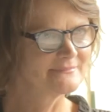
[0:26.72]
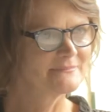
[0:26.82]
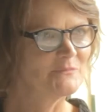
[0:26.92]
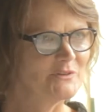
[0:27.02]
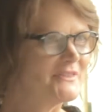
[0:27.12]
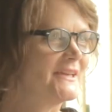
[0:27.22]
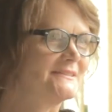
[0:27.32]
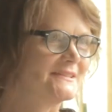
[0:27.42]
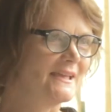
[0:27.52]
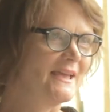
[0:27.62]
Well,
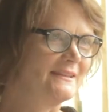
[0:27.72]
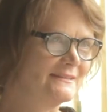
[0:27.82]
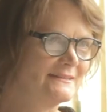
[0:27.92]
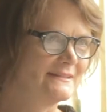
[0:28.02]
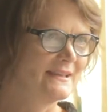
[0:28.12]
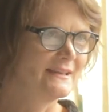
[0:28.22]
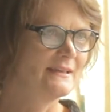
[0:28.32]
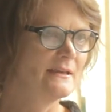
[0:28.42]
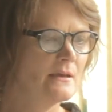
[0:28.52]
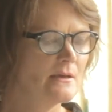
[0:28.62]
thanks again.
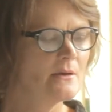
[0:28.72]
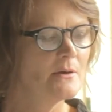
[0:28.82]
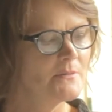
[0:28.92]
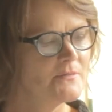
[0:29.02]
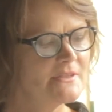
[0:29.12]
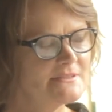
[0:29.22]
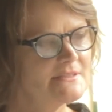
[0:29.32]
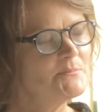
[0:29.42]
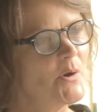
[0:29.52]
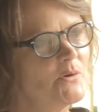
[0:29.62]
This
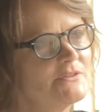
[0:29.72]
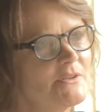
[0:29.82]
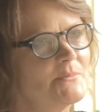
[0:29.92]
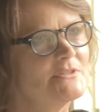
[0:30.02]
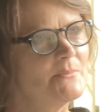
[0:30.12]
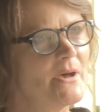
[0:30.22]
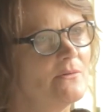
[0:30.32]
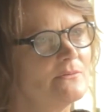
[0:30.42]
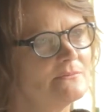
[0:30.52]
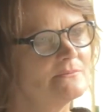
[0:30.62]
symposium is
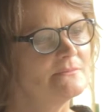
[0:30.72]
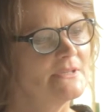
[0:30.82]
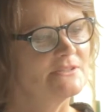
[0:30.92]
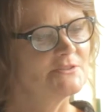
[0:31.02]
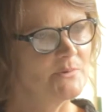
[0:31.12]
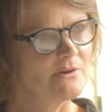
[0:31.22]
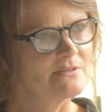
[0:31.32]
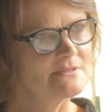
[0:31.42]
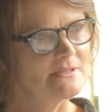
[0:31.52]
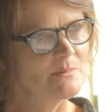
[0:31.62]
about
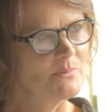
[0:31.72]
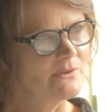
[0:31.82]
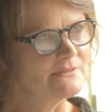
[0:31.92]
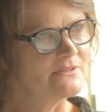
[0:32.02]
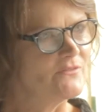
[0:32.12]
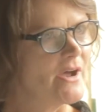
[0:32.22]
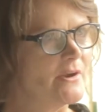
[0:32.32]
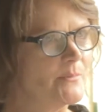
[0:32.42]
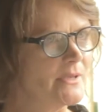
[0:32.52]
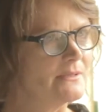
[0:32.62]
experiencing the built
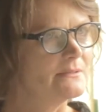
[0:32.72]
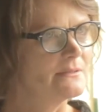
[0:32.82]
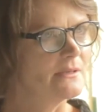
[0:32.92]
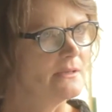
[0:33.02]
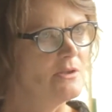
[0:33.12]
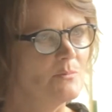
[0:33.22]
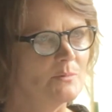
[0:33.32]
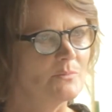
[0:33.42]
environment, and human